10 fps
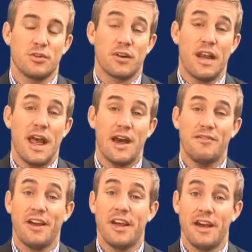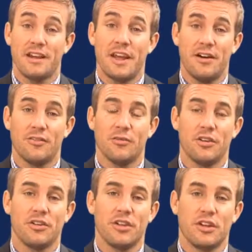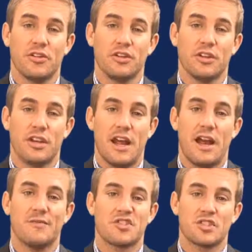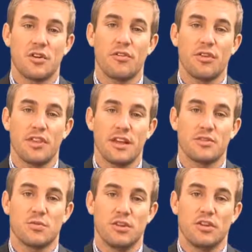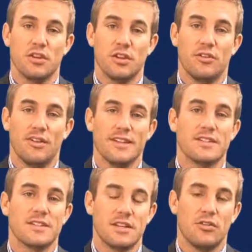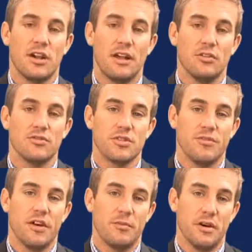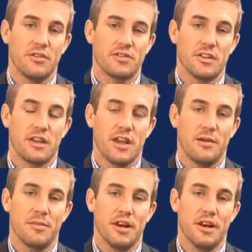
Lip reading: You can have a head count when you're little. You can have certain things when you're little and still not lose the fundamentals in the game.